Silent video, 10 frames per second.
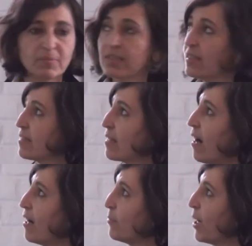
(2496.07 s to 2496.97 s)
This is
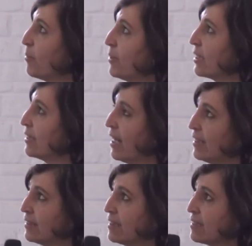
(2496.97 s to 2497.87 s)
our public
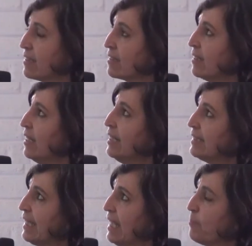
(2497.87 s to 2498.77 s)
land. This is
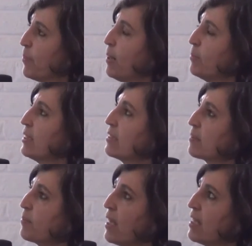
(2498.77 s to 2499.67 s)
the public
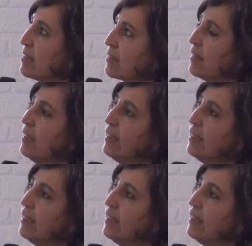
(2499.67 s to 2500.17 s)
space.